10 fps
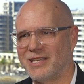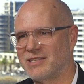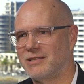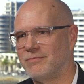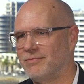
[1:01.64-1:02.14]

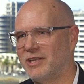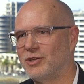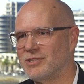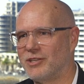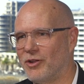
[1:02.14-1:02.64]
things, and
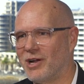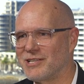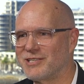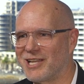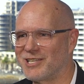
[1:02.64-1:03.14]
because
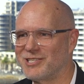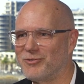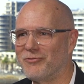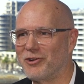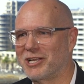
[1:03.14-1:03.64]
icetana is
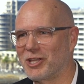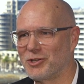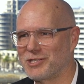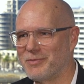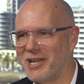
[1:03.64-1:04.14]
still very
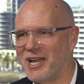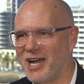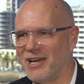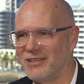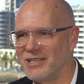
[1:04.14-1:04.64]
close to my
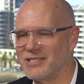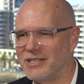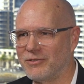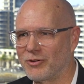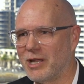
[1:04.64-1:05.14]
heart and I
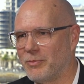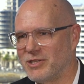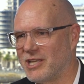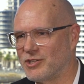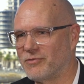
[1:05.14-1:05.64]
see a great
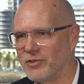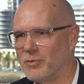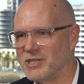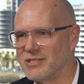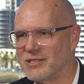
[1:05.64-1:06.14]
potential for
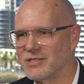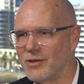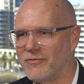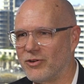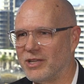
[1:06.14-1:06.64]
the business.
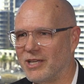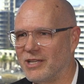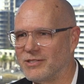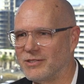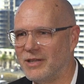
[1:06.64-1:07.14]
So I'm very
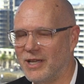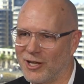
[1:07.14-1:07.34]
keen to